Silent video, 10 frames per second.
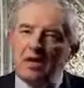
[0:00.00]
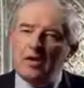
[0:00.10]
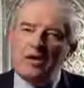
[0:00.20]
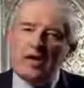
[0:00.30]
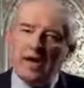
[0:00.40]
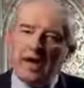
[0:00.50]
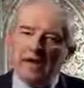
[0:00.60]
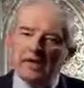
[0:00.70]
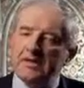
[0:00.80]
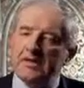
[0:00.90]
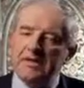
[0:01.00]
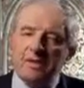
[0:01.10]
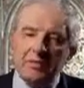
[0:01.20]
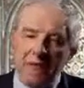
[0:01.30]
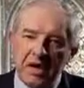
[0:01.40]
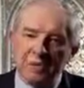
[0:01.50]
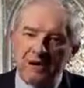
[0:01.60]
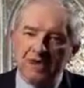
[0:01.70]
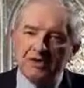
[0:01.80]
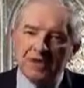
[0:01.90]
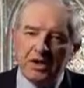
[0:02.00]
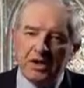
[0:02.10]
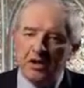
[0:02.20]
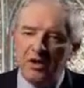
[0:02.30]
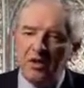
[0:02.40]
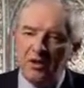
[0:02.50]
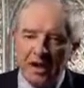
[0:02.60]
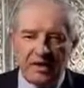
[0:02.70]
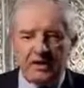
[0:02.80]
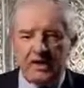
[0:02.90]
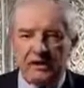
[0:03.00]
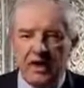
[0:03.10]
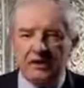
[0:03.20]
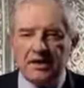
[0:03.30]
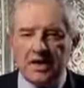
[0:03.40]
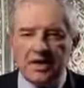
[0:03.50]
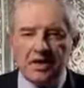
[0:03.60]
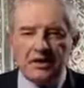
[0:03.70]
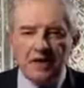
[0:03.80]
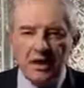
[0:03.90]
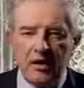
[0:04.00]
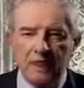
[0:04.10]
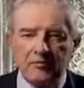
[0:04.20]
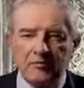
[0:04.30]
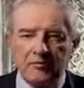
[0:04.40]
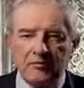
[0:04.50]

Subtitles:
looking at the big picture of understanding Islam.